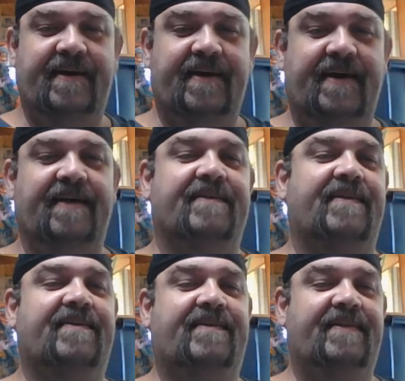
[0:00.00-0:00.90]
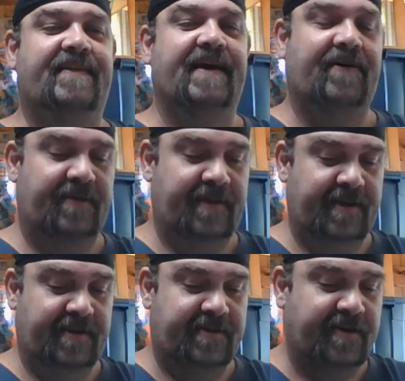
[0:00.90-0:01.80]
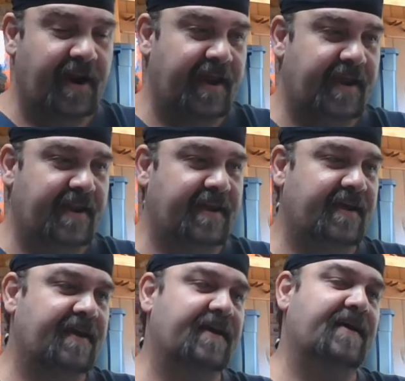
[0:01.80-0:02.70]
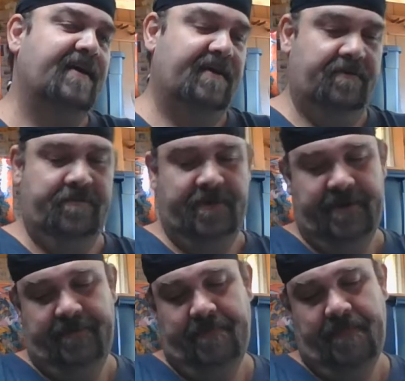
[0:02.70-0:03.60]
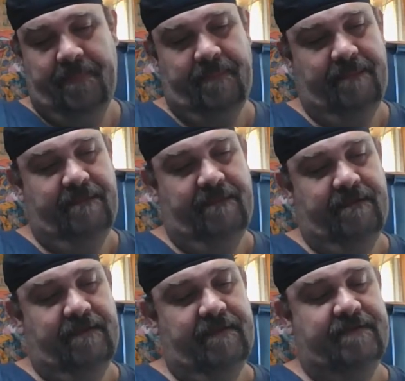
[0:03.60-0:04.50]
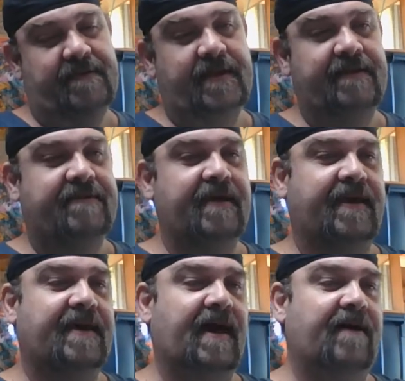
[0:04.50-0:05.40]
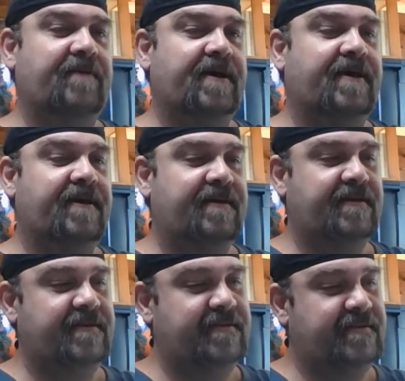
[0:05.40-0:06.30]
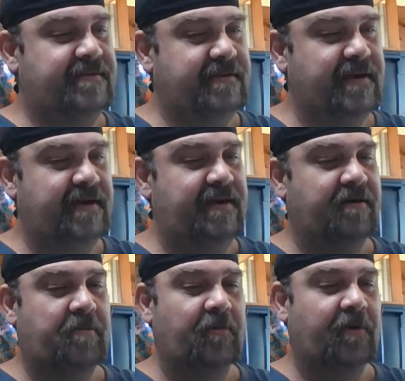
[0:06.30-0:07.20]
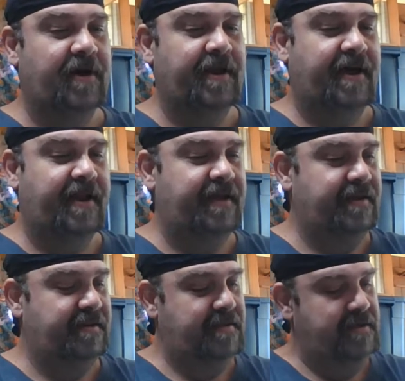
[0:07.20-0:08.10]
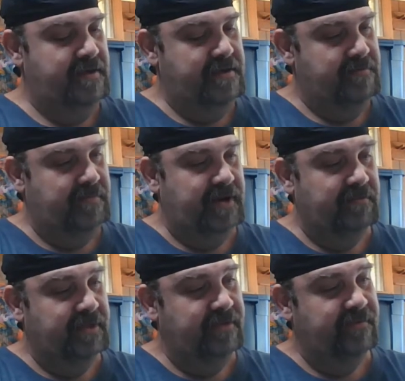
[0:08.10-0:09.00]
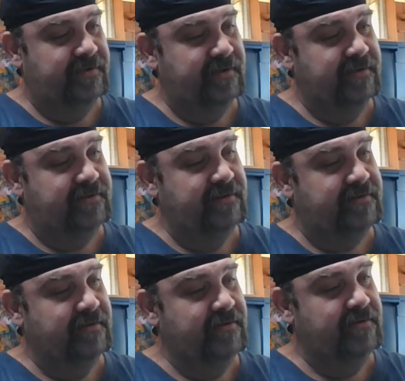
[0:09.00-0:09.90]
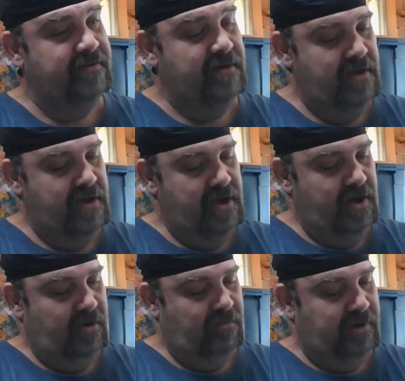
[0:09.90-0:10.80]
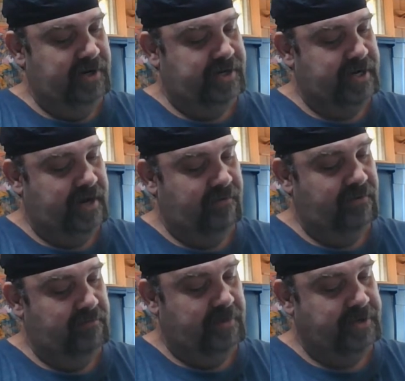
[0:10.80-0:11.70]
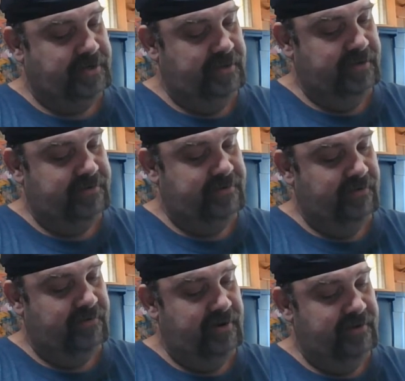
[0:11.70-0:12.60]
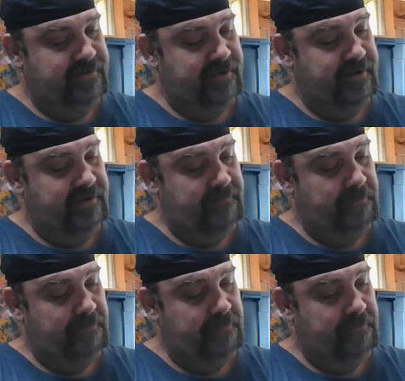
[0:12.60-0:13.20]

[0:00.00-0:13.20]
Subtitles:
I guess it's not really a trade, but it's a nice thick comic. Had number 1 on it. But I believe this is just a one shot with a bunch of little stories in it.